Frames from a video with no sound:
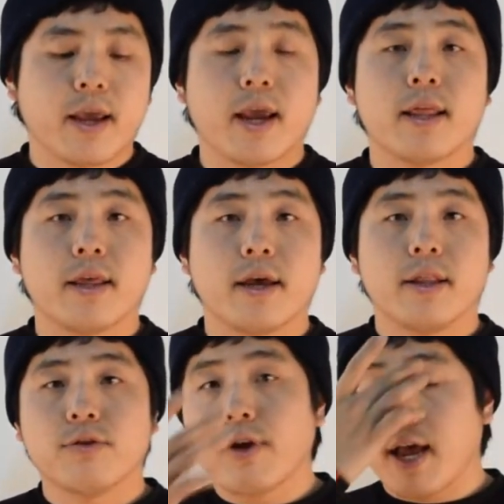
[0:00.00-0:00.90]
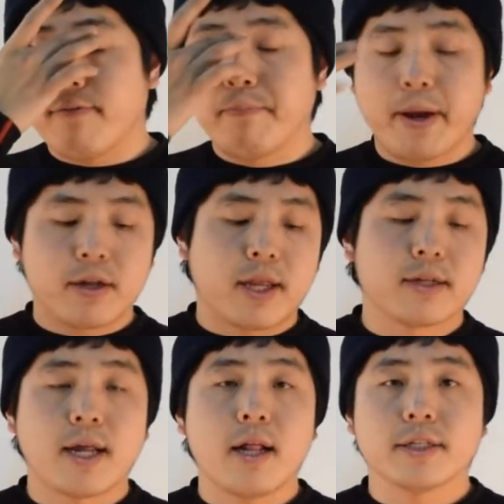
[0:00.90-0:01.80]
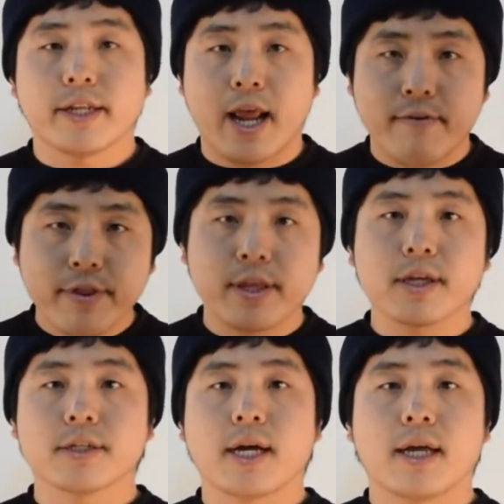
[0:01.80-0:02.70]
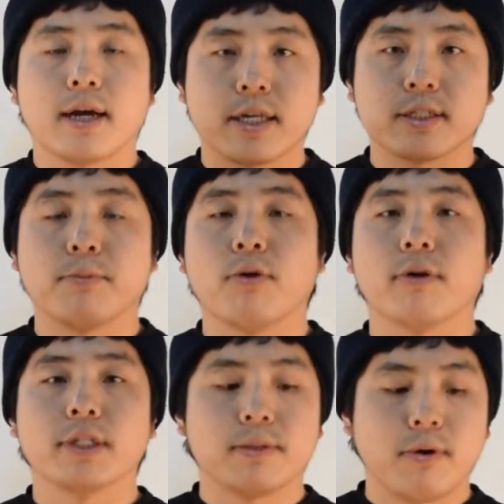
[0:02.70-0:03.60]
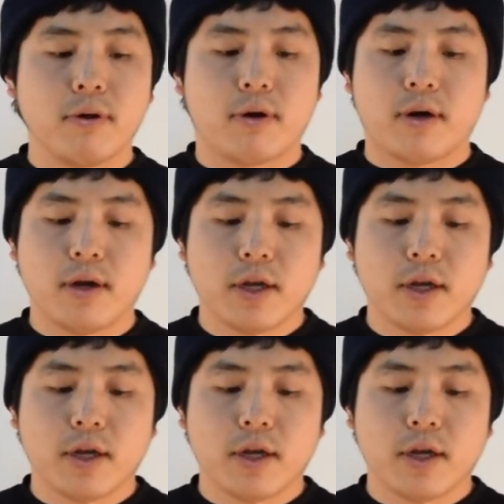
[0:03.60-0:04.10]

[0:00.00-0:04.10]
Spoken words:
And then you have better technology, and everything has got smaller and smaller.